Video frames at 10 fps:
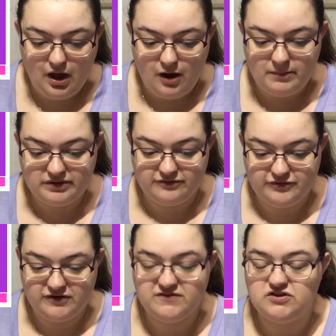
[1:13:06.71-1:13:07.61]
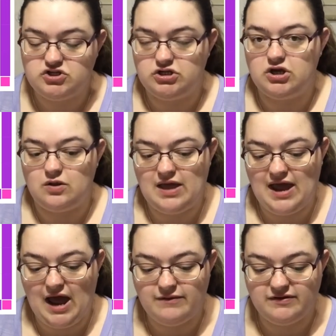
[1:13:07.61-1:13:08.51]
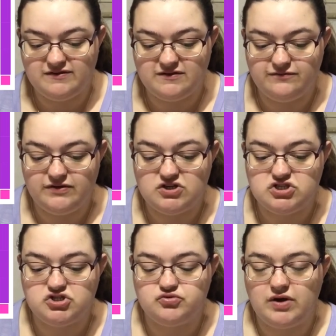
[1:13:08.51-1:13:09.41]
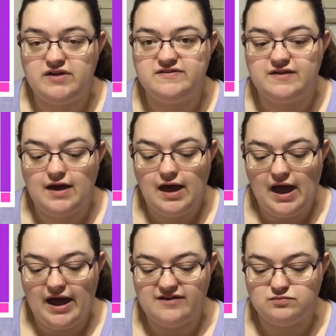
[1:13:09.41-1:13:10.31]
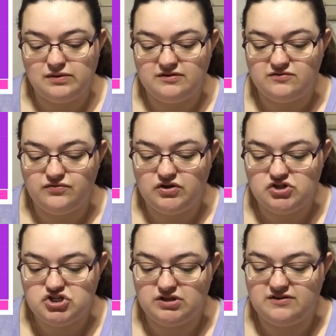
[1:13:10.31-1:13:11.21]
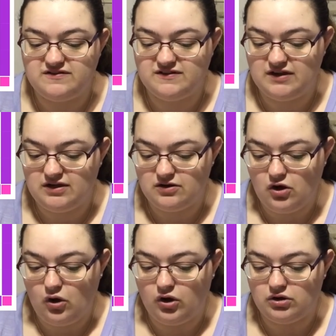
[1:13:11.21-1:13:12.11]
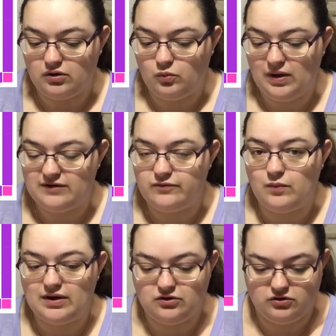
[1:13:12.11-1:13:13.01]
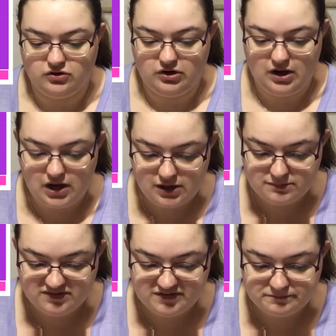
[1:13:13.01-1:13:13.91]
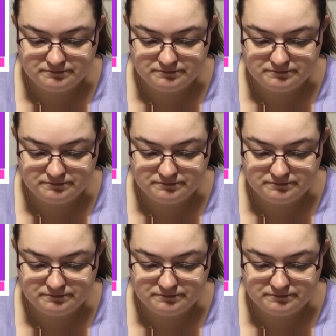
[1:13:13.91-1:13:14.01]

But the first stitching goal I have is to finish the dress, as well as finishing the skin on one of the one on her arms.